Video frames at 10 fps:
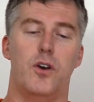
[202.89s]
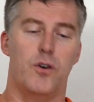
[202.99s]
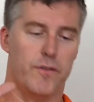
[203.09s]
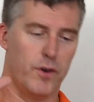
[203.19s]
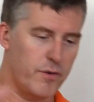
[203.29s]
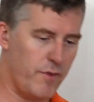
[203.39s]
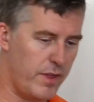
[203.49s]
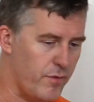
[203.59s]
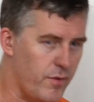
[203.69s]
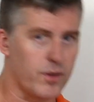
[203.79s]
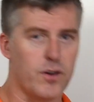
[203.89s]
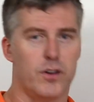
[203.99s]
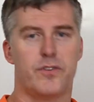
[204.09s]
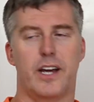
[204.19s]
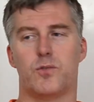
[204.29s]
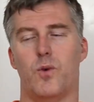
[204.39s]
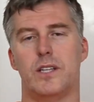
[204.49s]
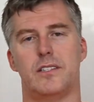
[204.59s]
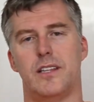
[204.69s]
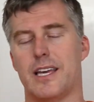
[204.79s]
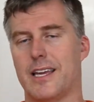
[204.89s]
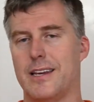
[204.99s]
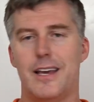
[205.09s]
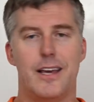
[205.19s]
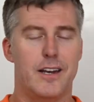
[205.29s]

who have already read through the contracts once, so they can,